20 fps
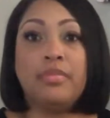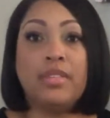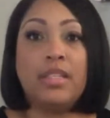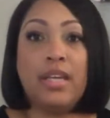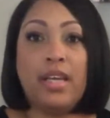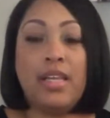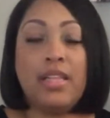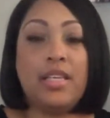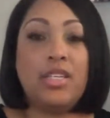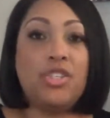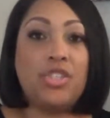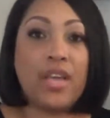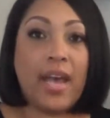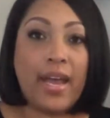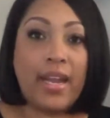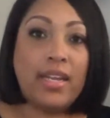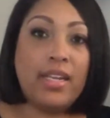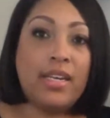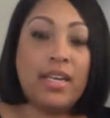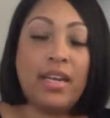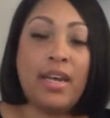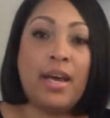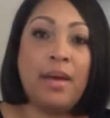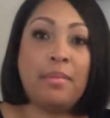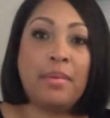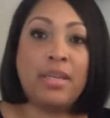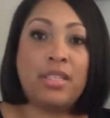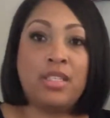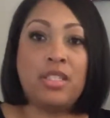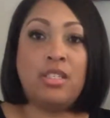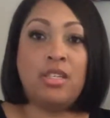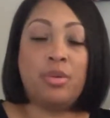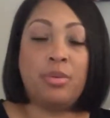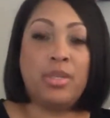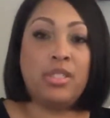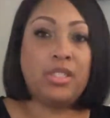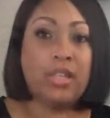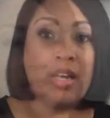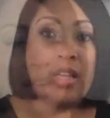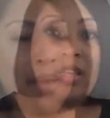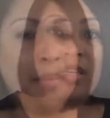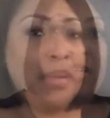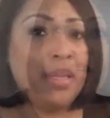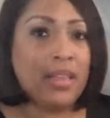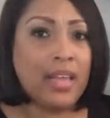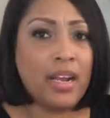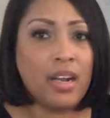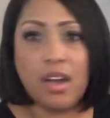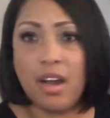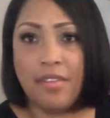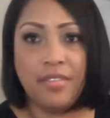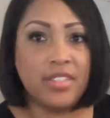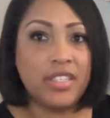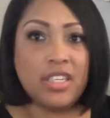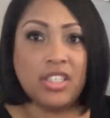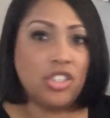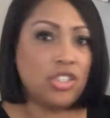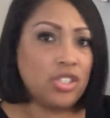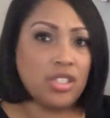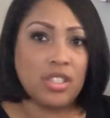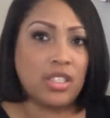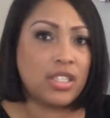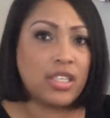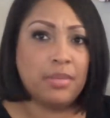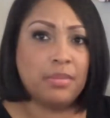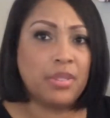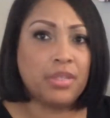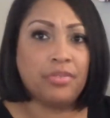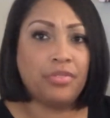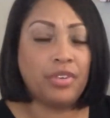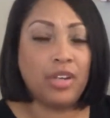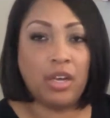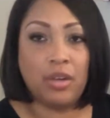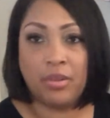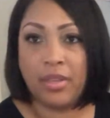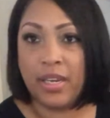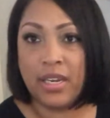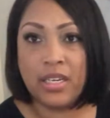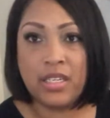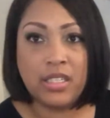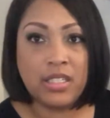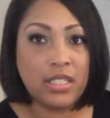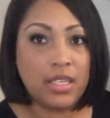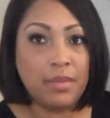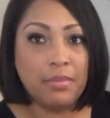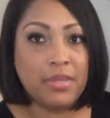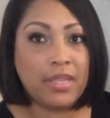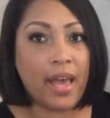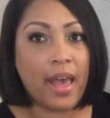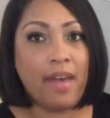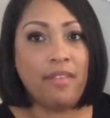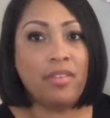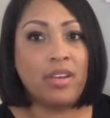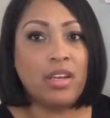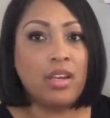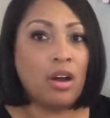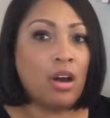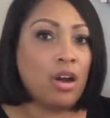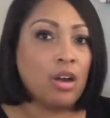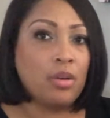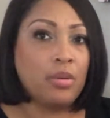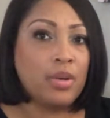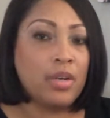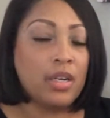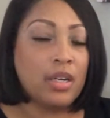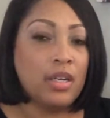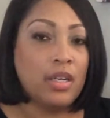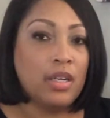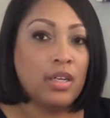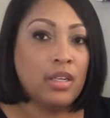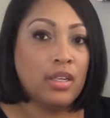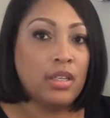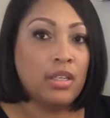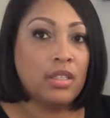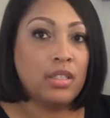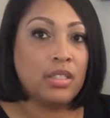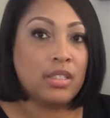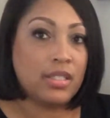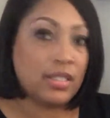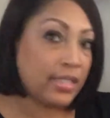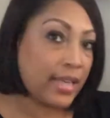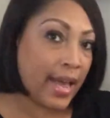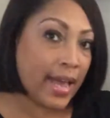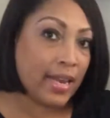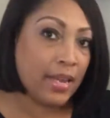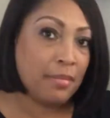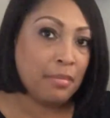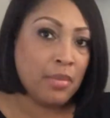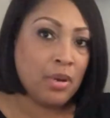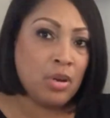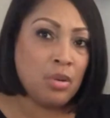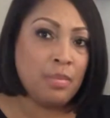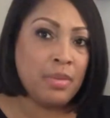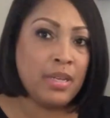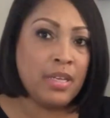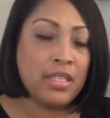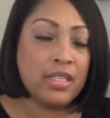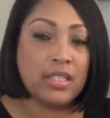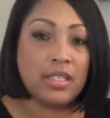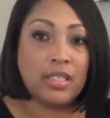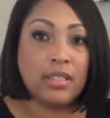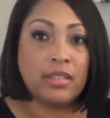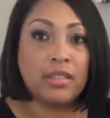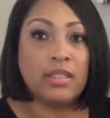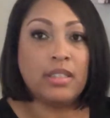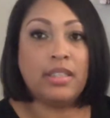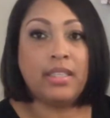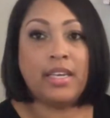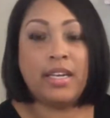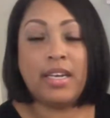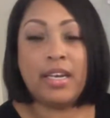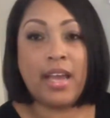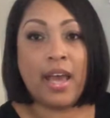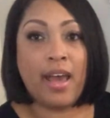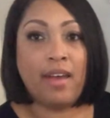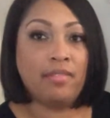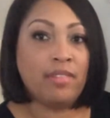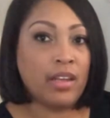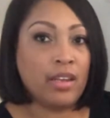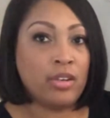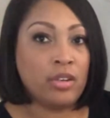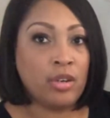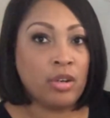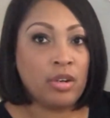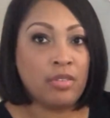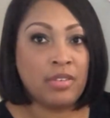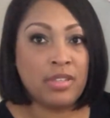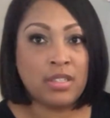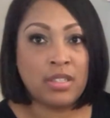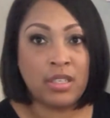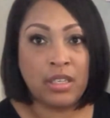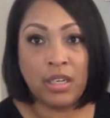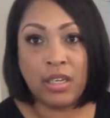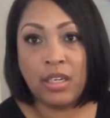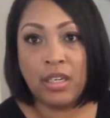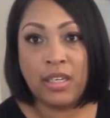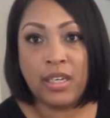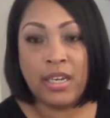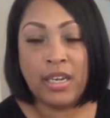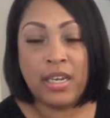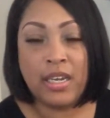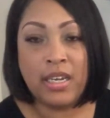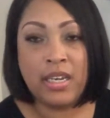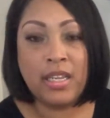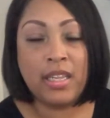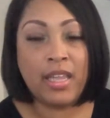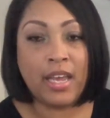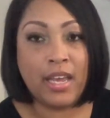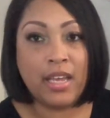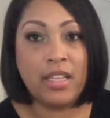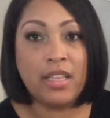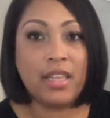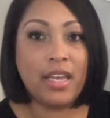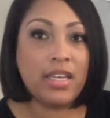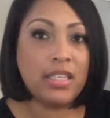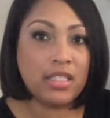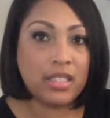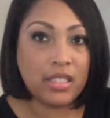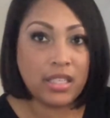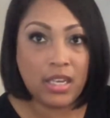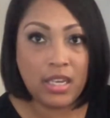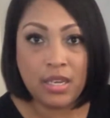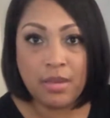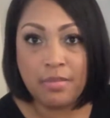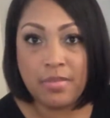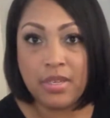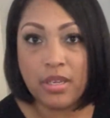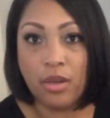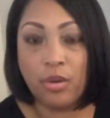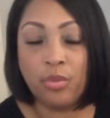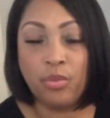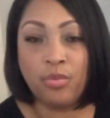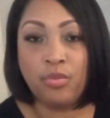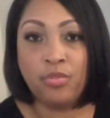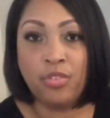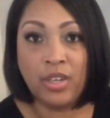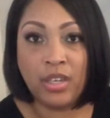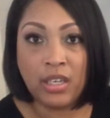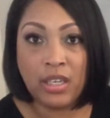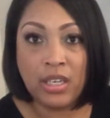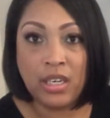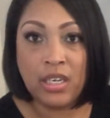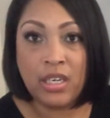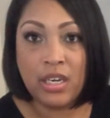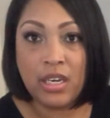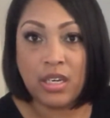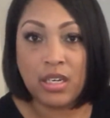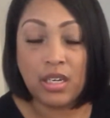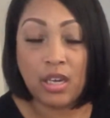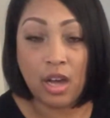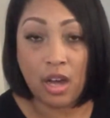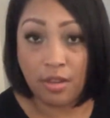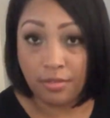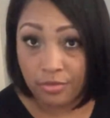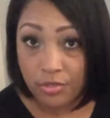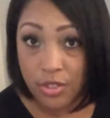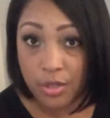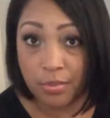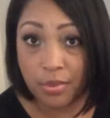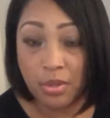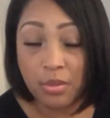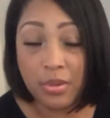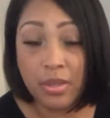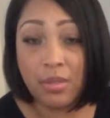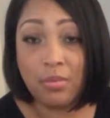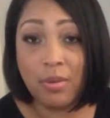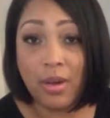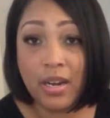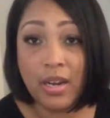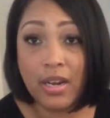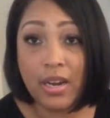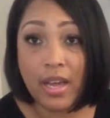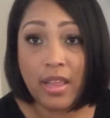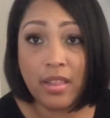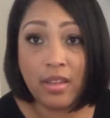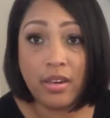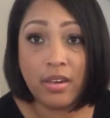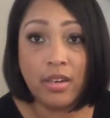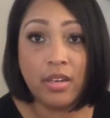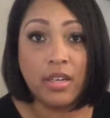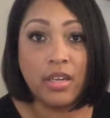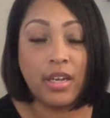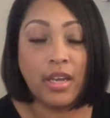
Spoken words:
And they chatted it up, get to know each other. I mean, their conversation just seemed to flow. They didn't seem to have any awkward silent moments. They didn't have that nervous giggling. They seemed really comfortable with one another.